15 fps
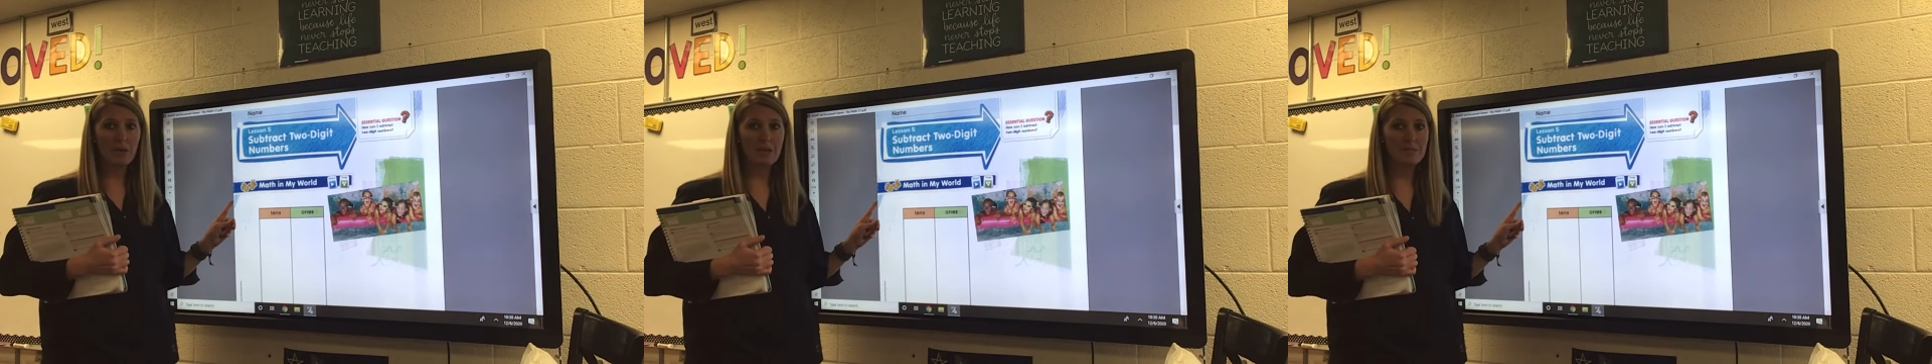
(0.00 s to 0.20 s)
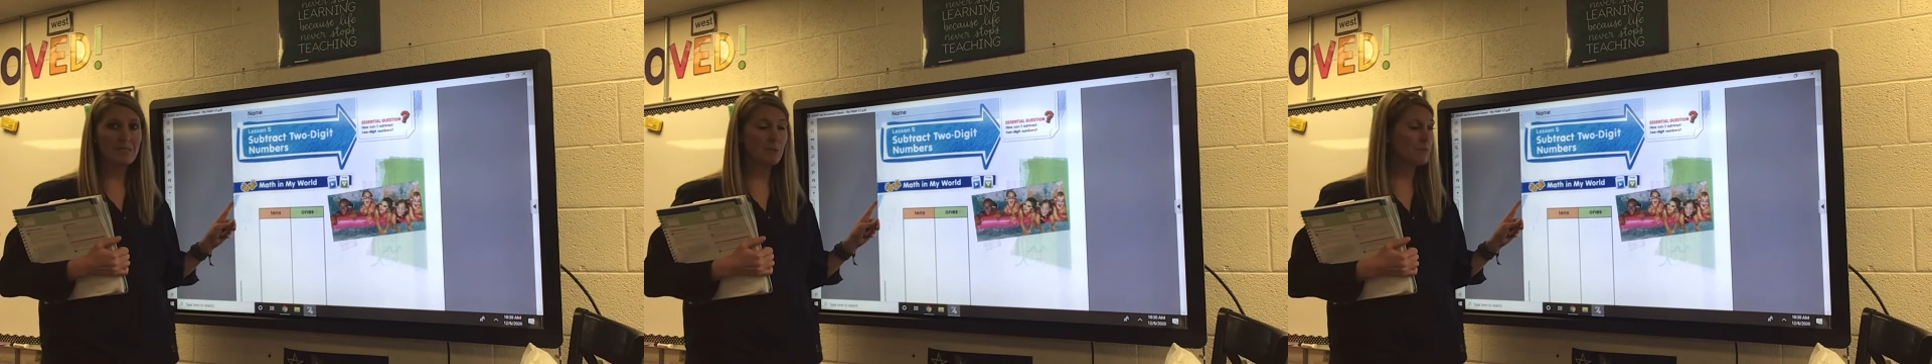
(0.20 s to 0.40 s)

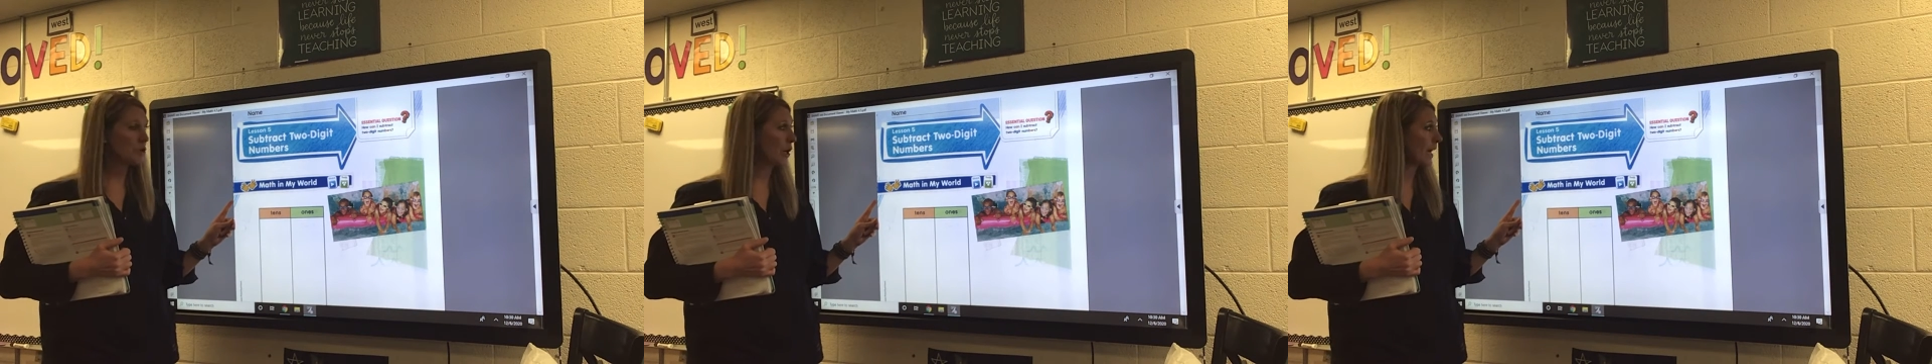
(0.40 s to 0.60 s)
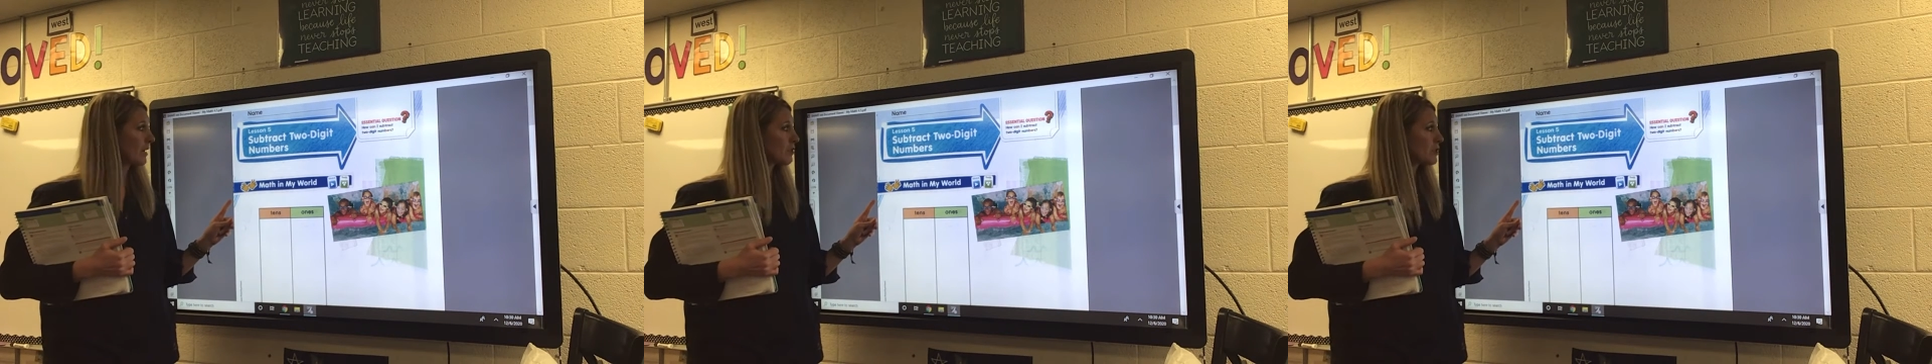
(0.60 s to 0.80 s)

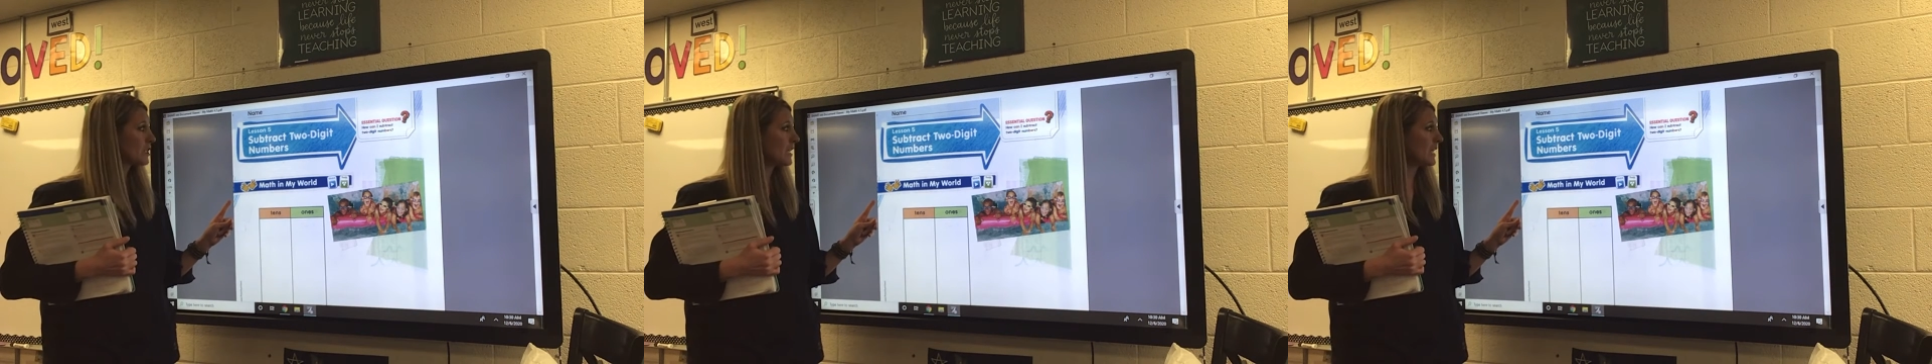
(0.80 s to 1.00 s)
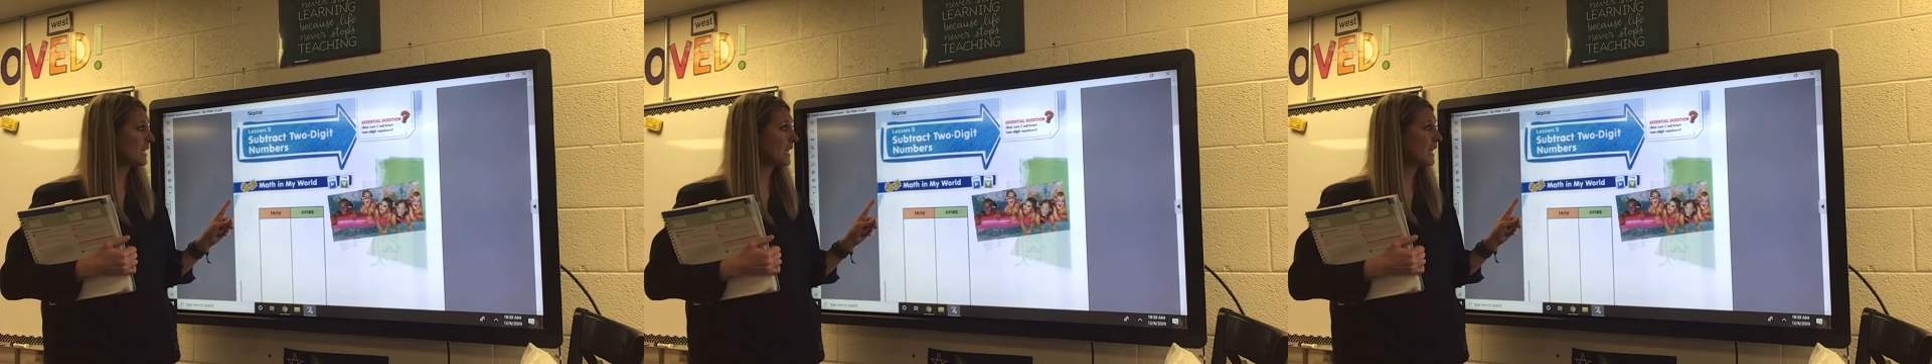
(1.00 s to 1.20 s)

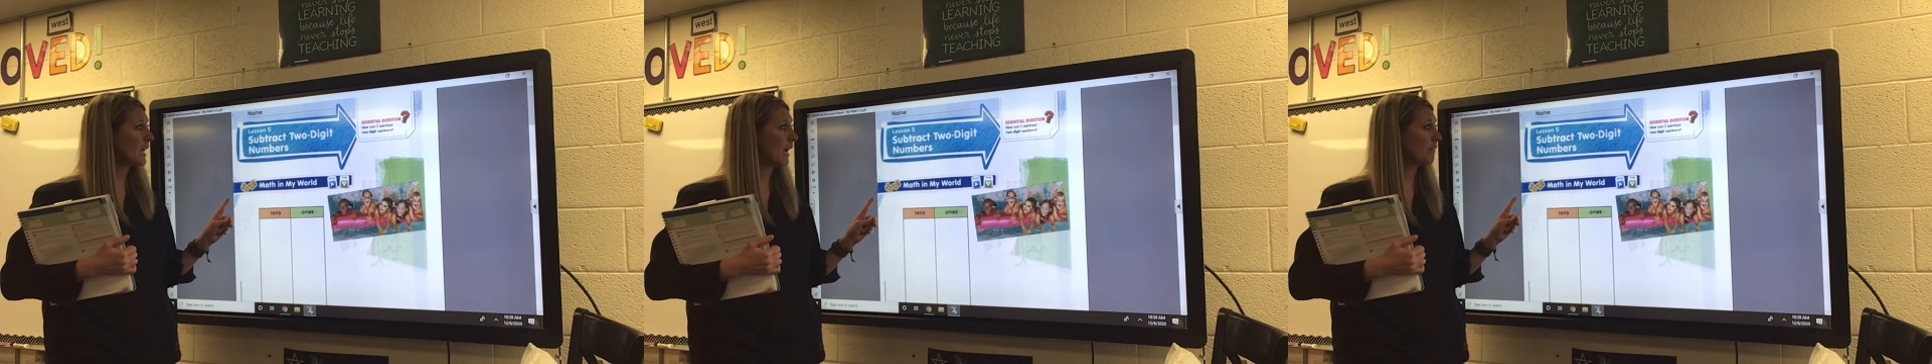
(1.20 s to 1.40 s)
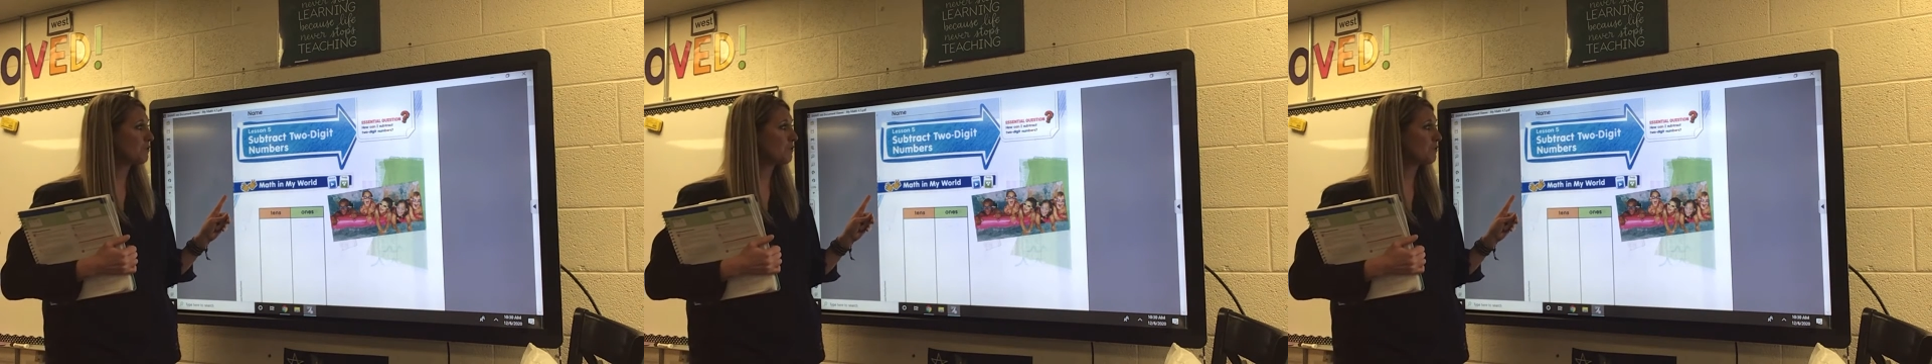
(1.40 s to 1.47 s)
subtraction of